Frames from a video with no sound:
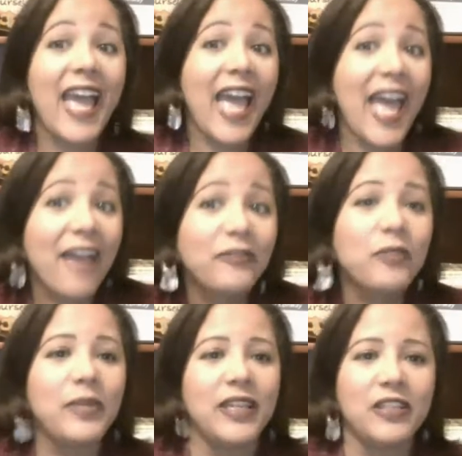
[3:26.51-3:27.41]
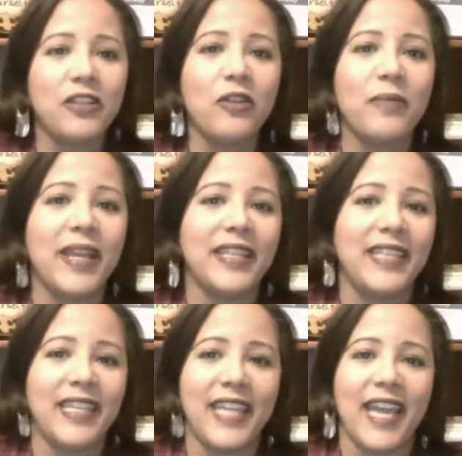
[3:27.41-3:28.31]
After being told back at
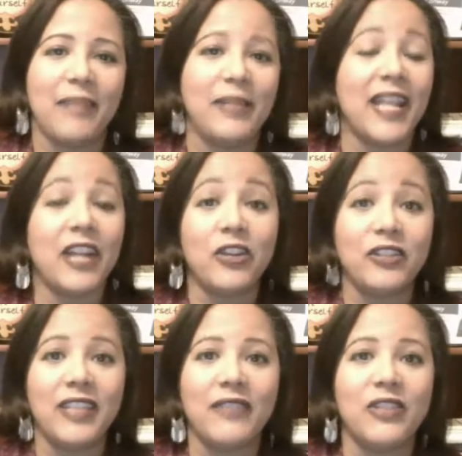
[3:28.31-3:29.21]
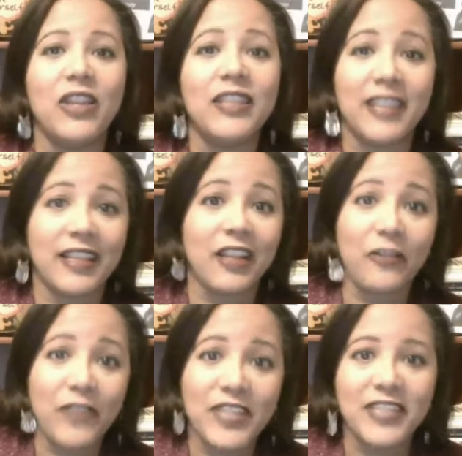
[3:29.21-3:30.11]
the academy that I couldn't even
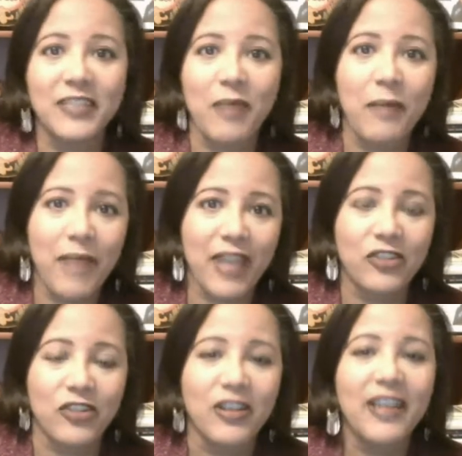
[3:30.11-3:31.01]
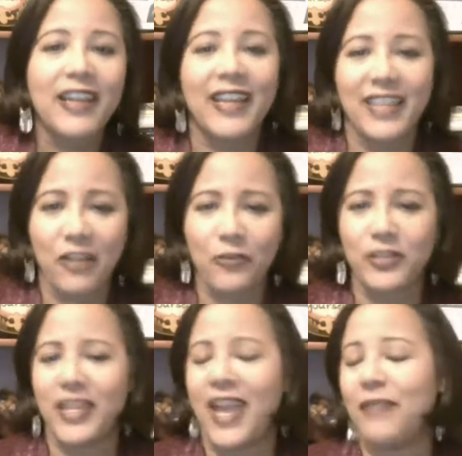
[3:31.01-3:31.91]
declare physics as my major at the Air
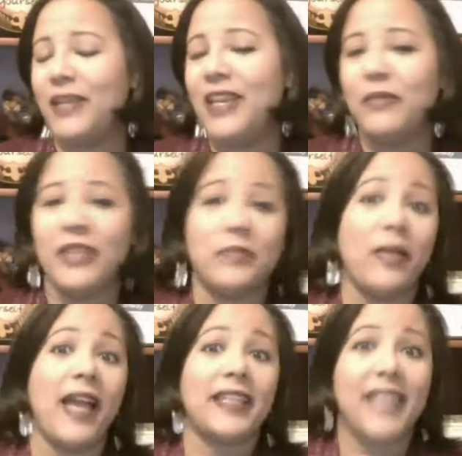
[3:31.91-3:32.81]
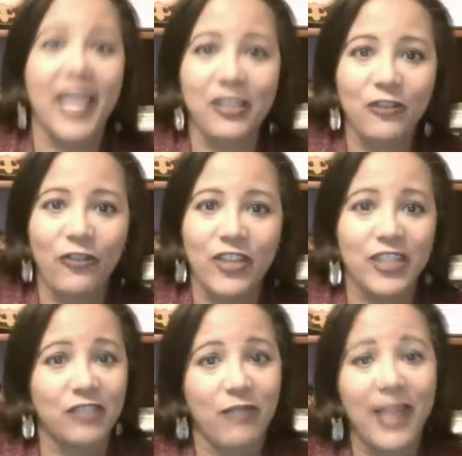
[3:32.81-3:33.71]
Force Academy because blacks can't do
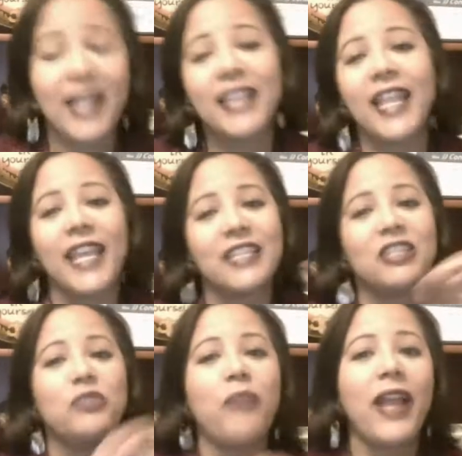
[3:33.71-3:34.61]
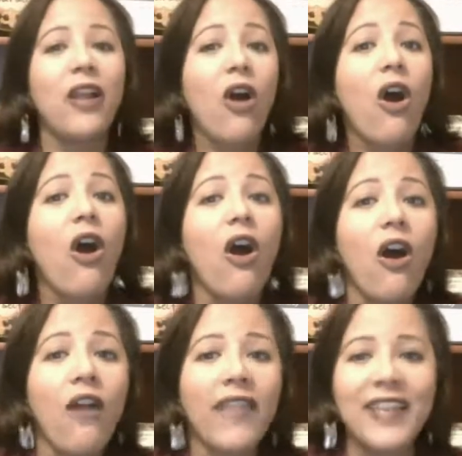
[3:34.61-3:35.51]
physics, right? Like, despite
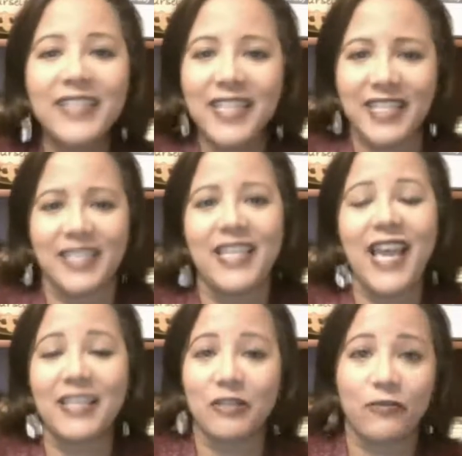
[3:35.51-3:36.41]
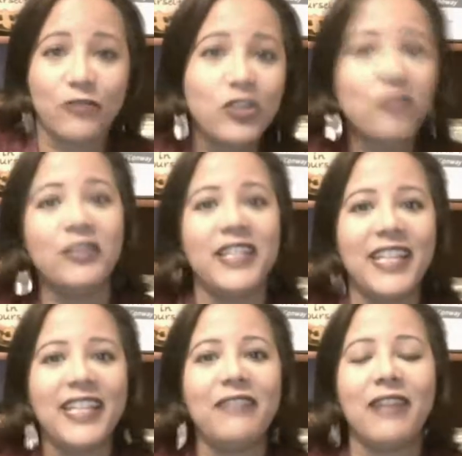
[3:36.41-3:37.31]
all that success of doing it
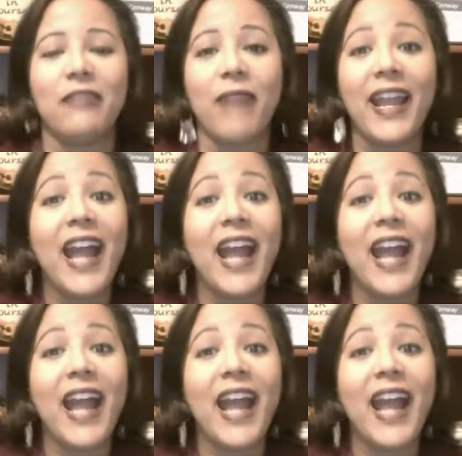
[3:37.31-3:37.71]
anyway, right?